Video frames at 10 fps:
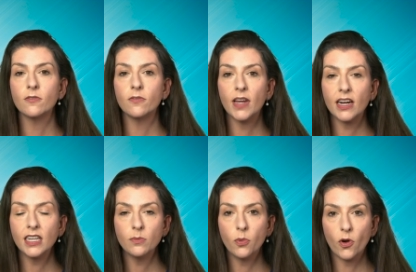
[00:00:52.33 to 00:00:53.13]

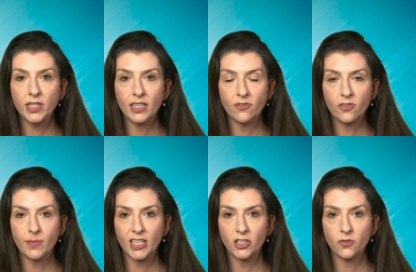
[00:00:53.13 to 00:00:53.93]
Very important
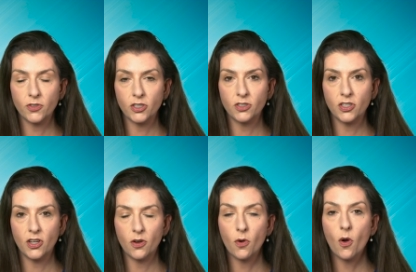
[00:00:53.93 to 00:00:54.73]
information for you to
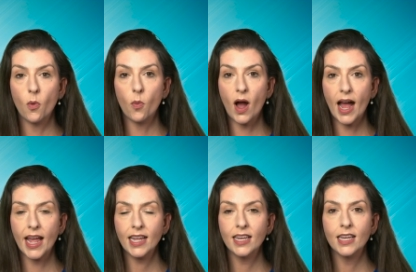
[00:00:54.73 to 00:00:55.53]
know.
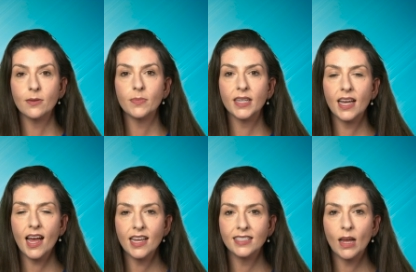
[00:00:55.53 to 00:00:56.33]
Why?
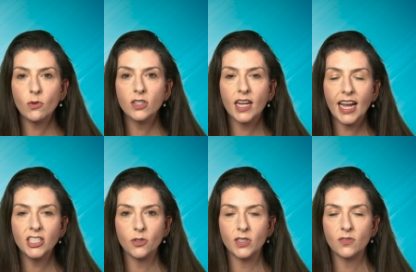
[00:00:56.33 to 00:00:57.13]
Because that will
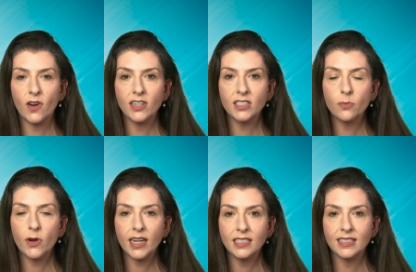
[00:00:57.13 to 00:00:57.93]
guide you as far as the
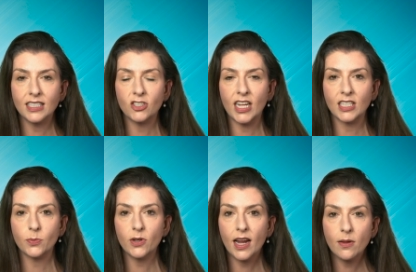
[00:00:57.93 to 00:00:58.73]
pregnancy chance
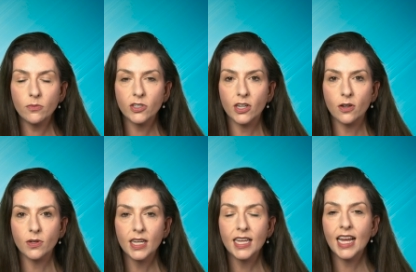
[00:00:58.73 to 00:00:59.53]
per embryo.